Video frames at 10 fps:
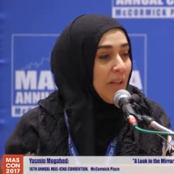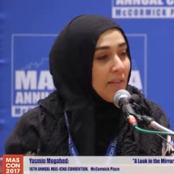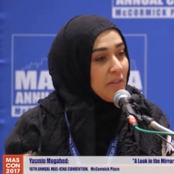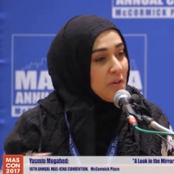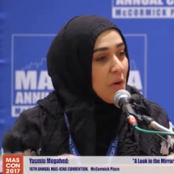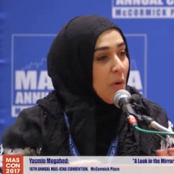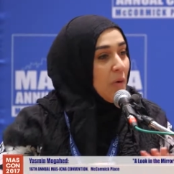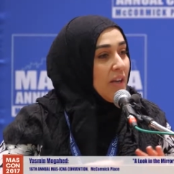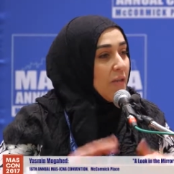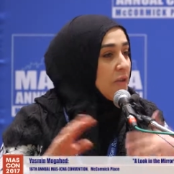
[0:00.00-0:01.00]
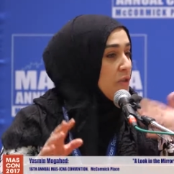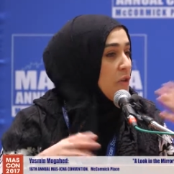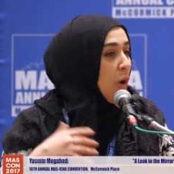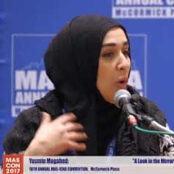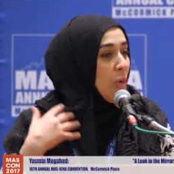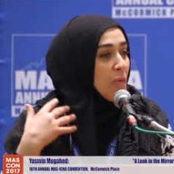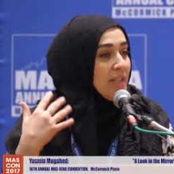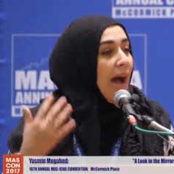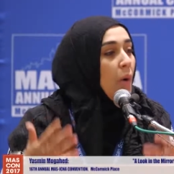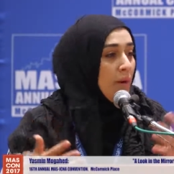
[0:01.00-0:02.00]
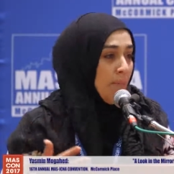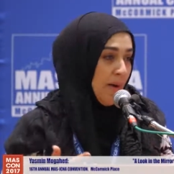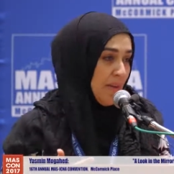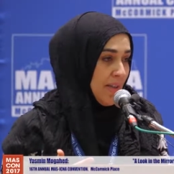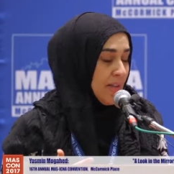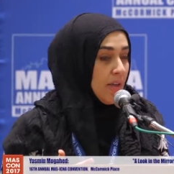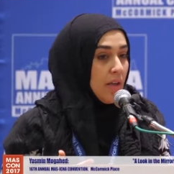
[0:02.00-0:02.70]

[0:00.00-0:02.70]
Like there's no, there's no doubt about it.